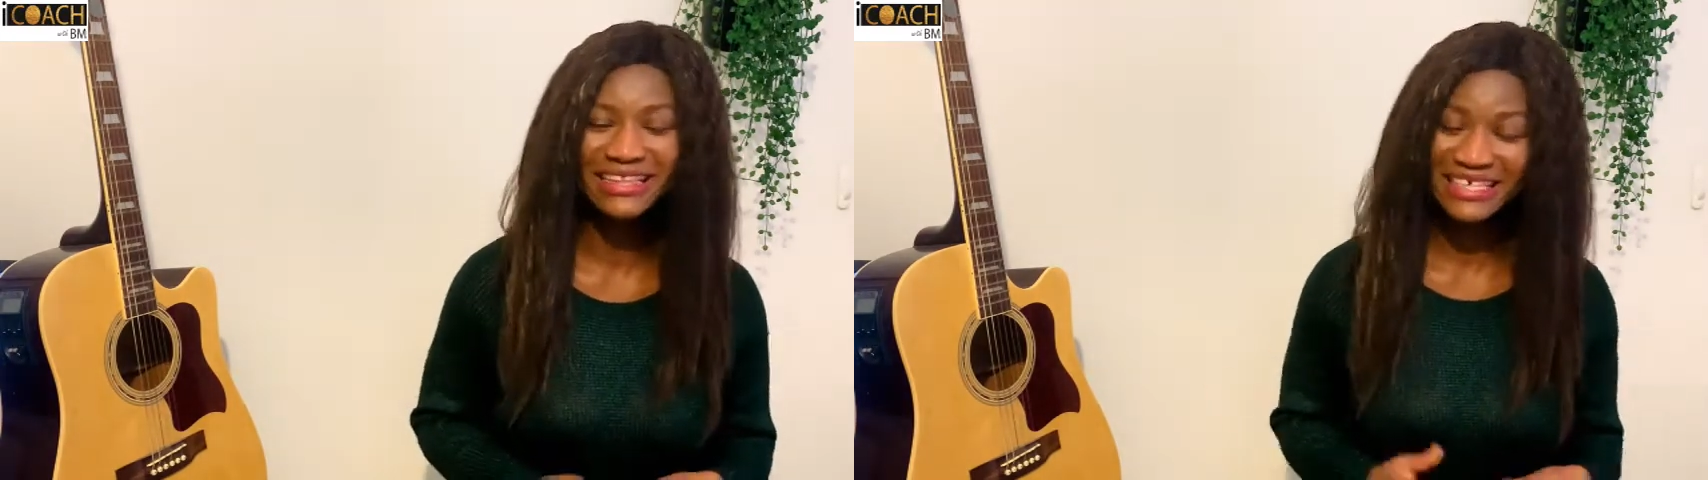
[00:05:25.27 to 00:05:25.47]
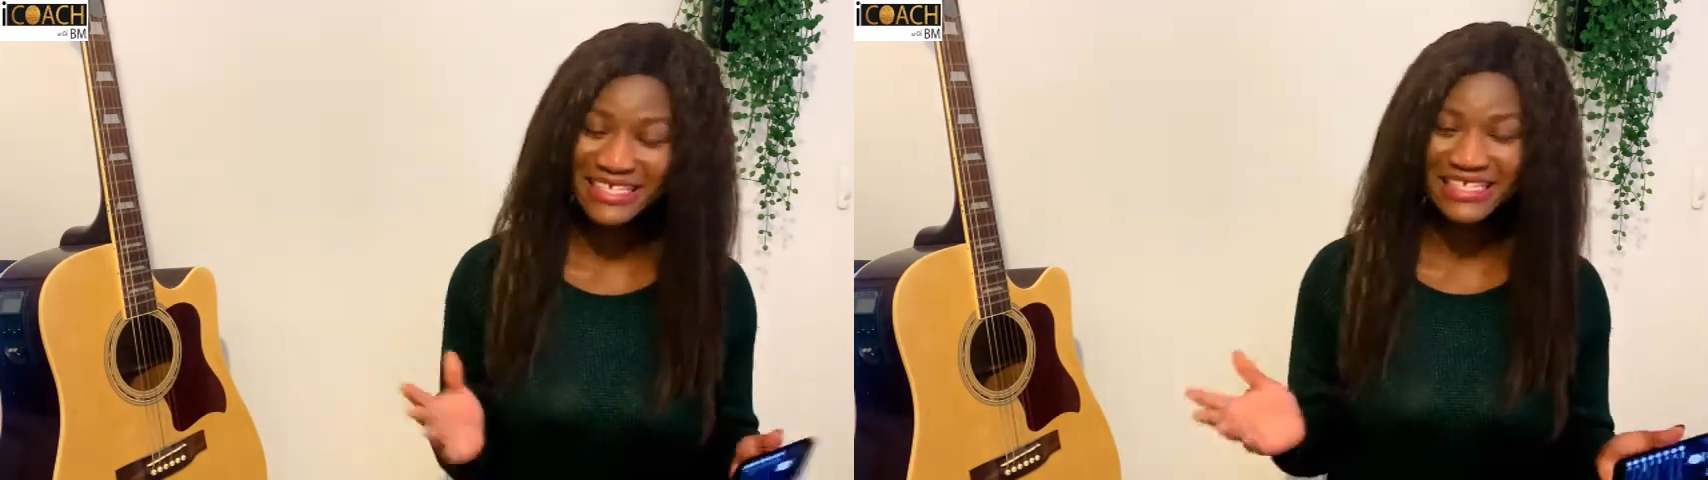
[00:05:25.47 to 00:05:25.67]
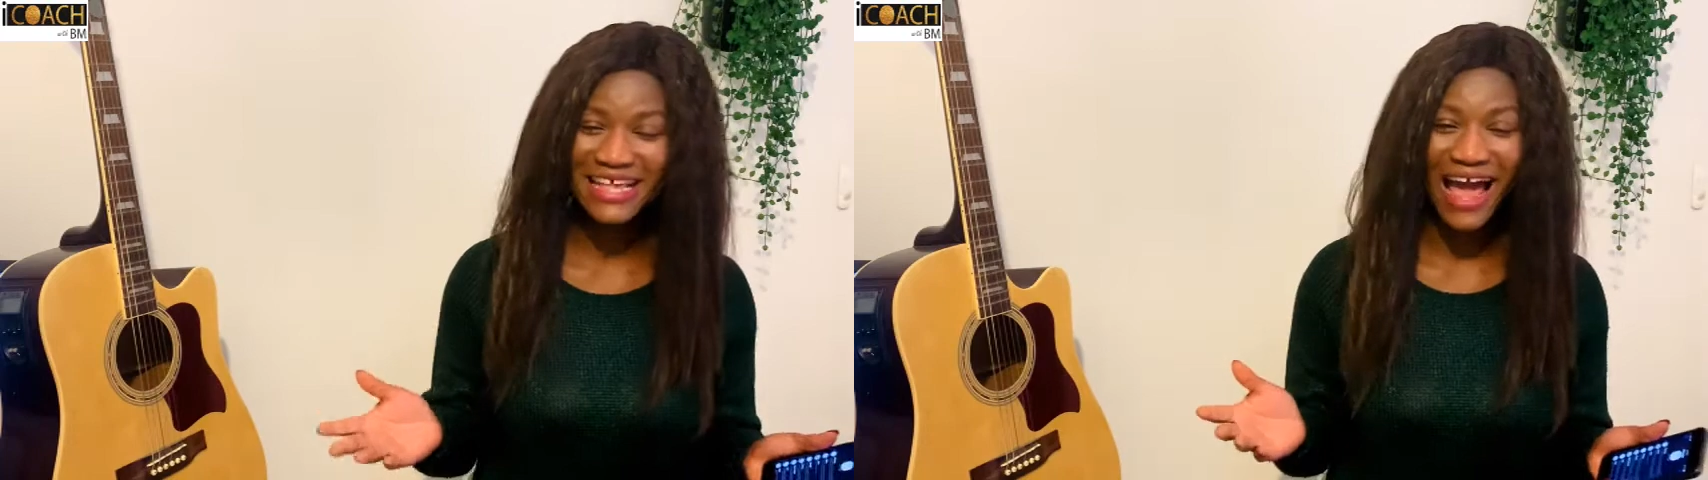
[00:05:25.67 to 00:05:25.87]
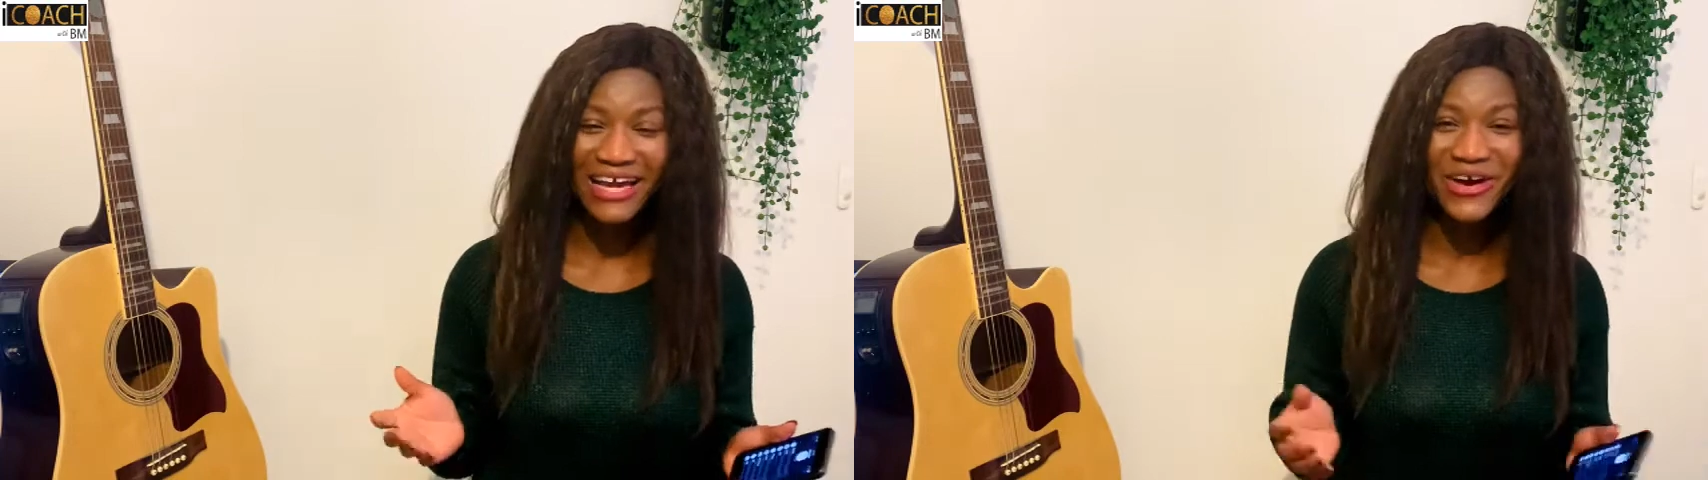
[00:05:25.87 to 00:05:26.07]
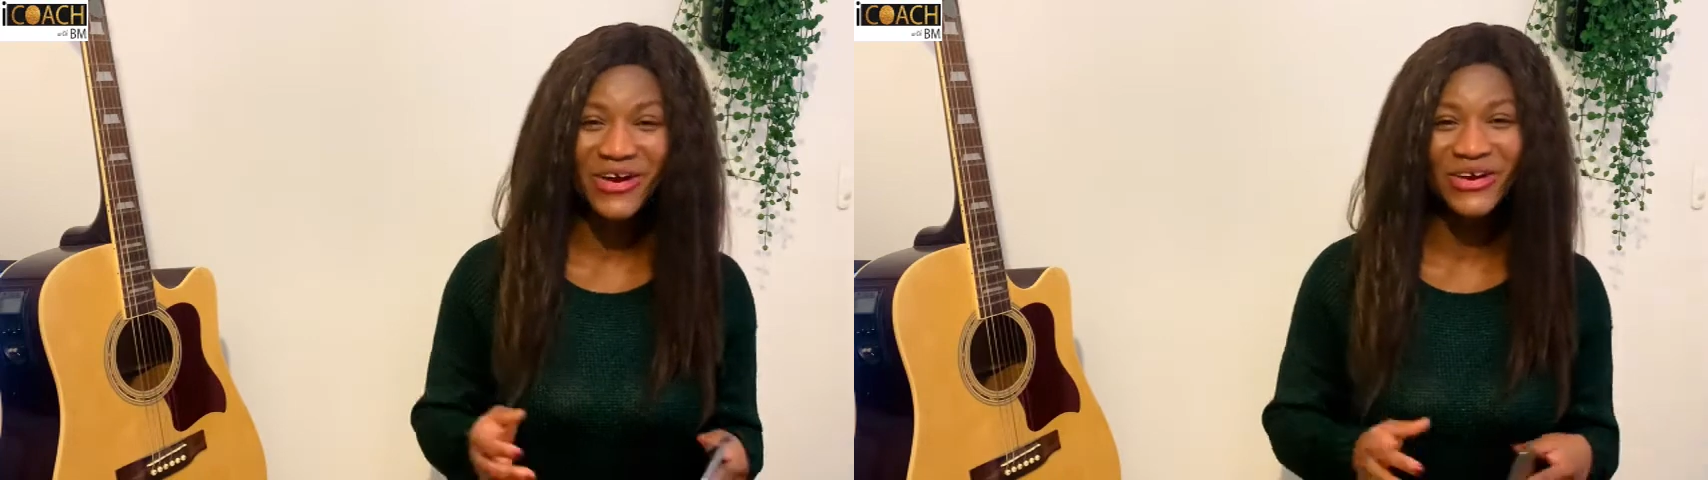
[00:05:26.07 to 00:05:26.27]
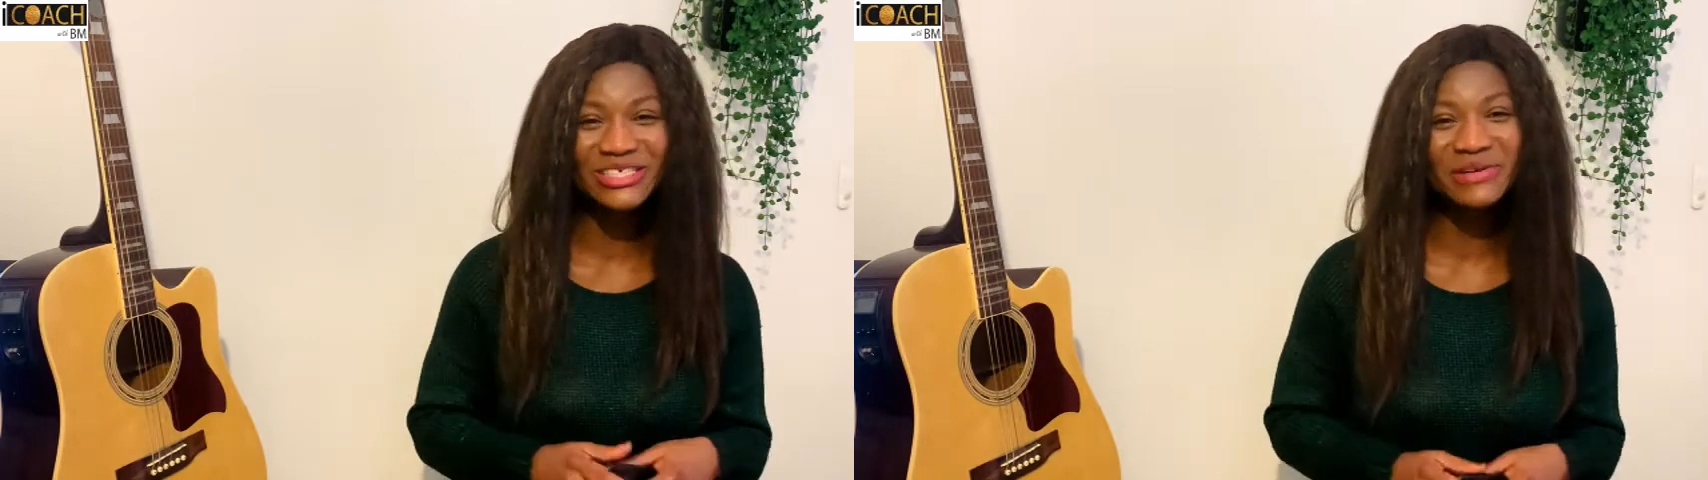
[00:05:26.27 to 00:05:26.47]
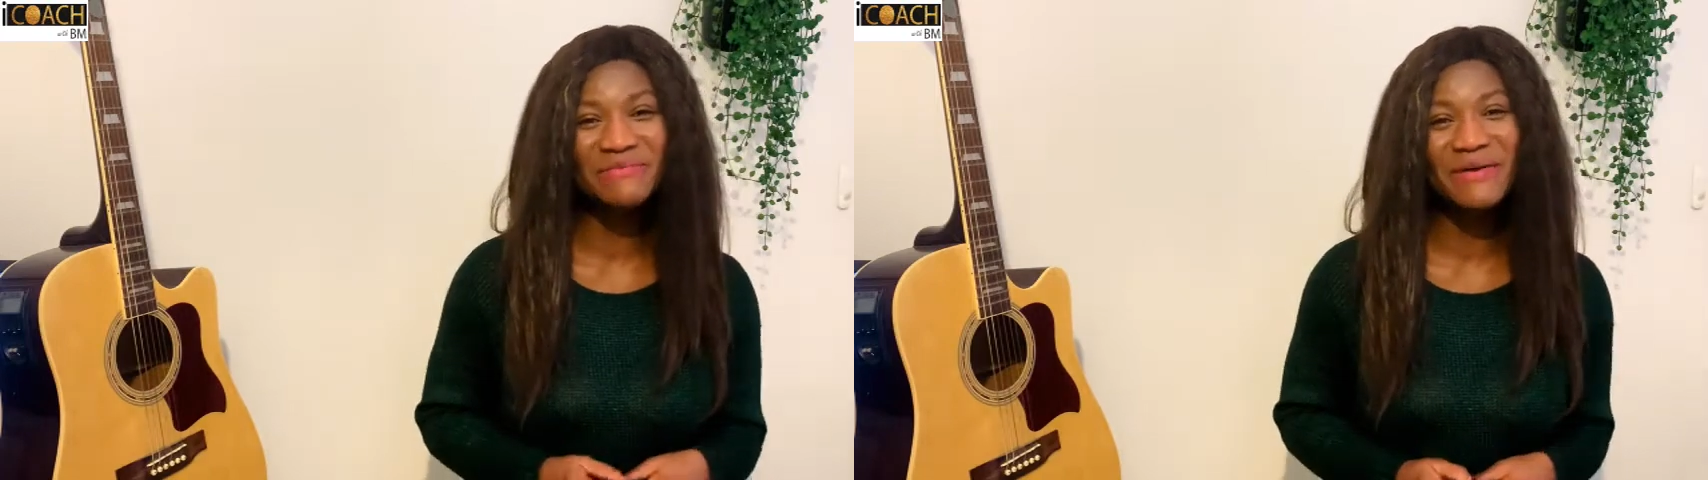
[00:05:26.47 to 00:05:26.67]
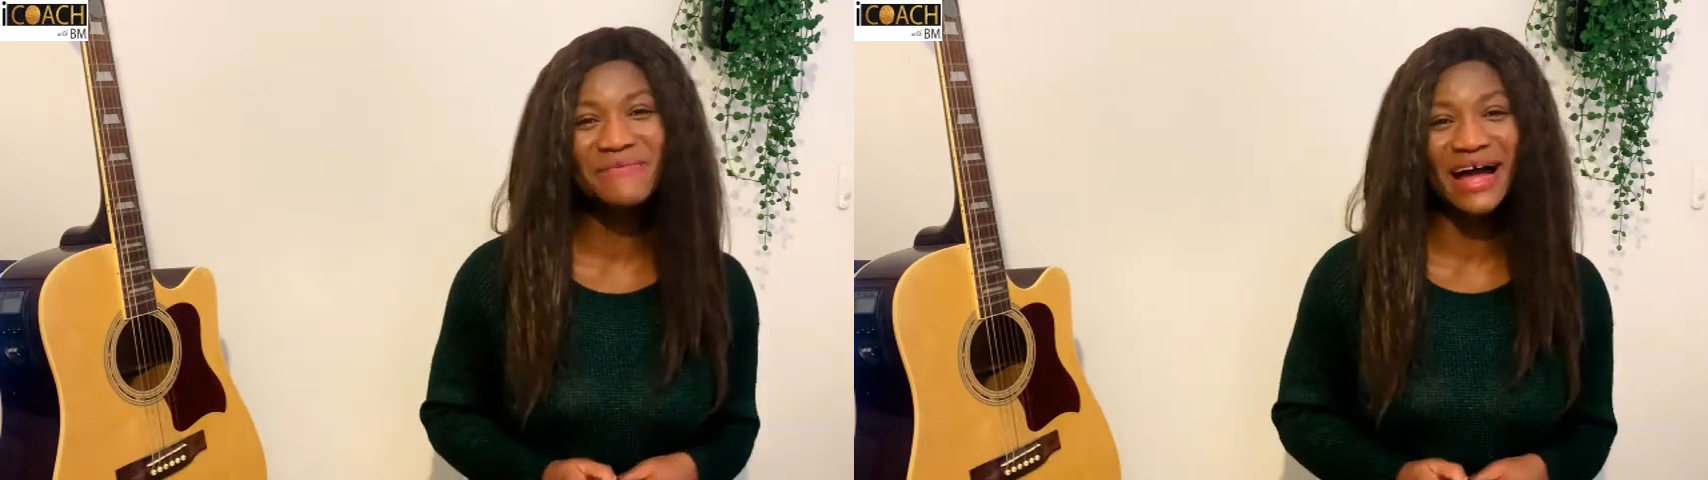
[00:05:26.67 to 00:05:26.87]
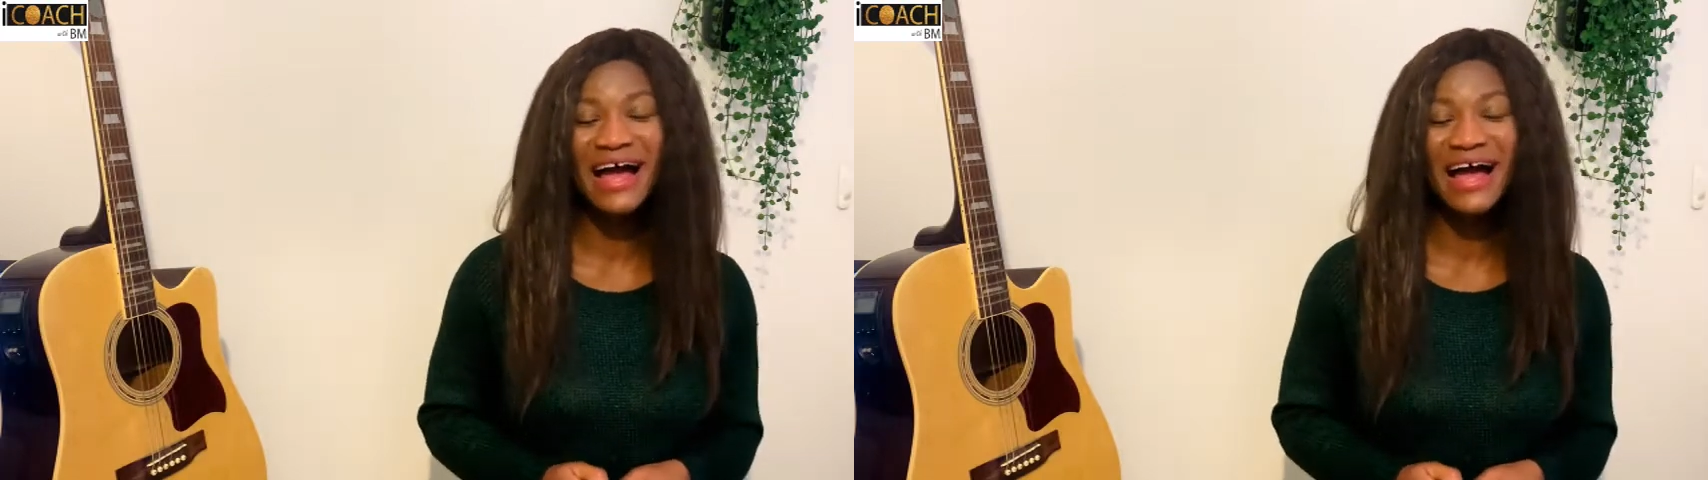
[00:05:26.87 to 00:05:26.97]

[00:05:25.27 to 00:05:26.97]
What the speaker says: This is iCoach. Remember,